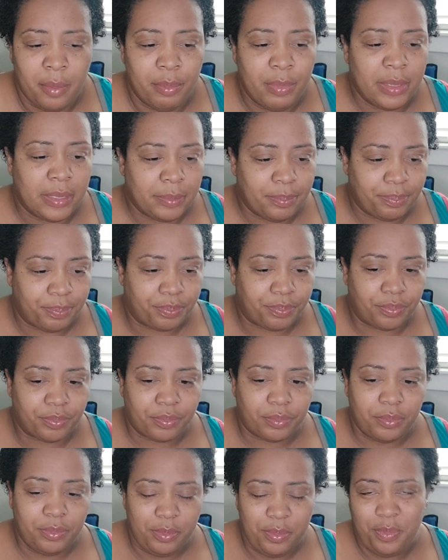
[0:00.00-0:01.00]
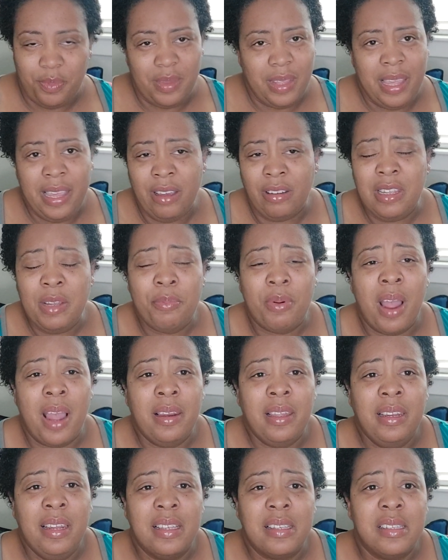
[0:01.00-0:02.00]
But hell, he
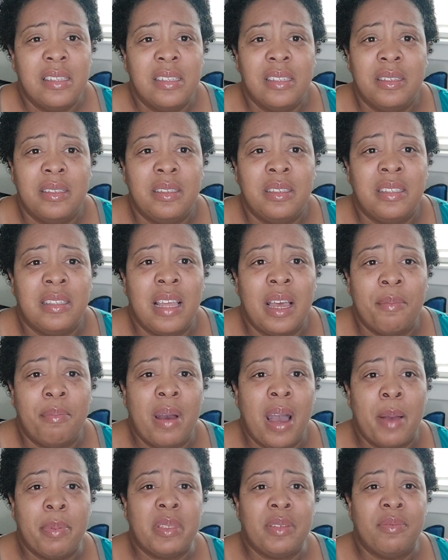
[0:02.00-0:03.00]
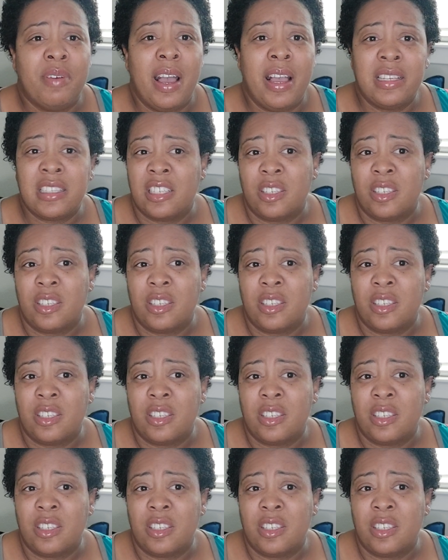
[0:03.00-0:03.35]
probably listened to Step Pop's advice,